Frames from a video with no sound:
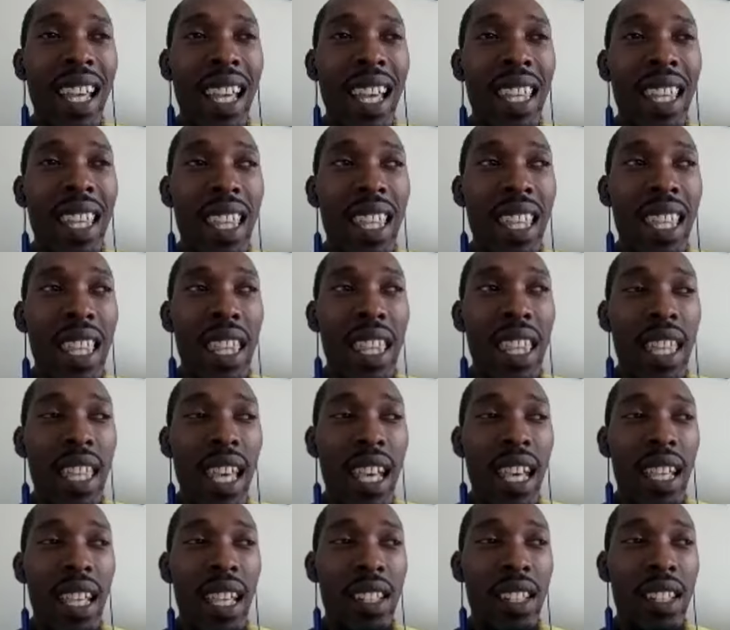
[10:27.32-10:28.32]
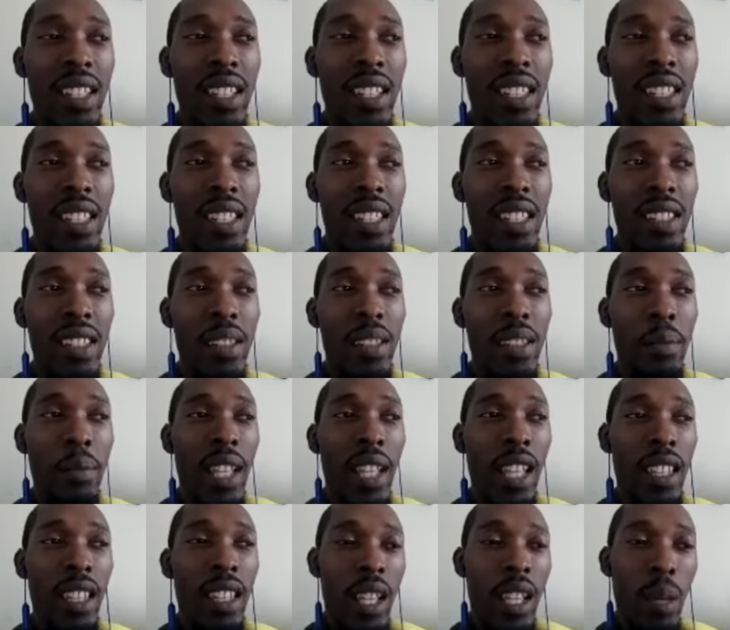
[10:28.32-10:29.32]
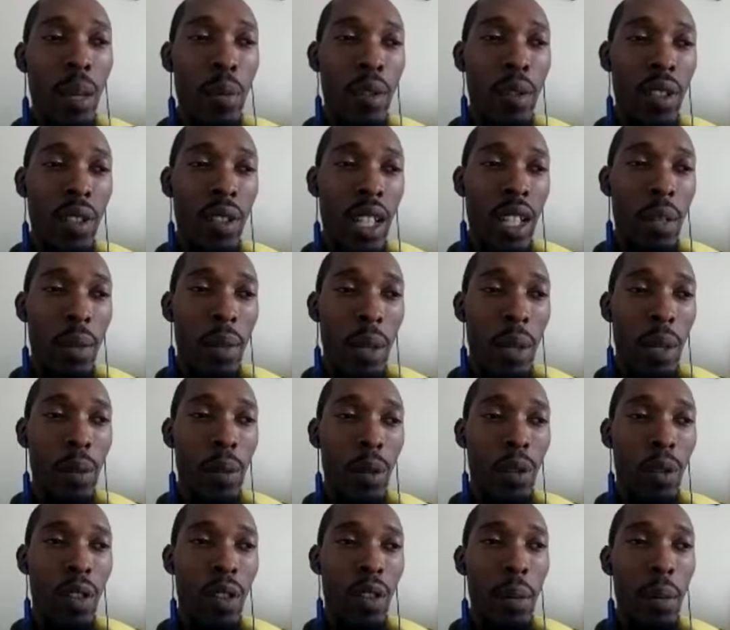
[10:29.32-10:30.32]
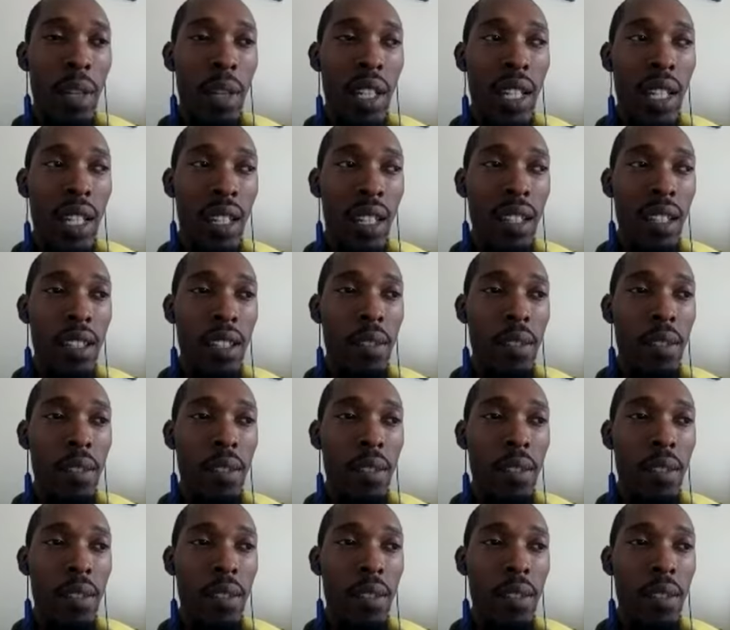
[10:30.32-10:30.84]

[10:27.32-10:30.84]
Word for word: think that is something I think I pulled out of my programming day.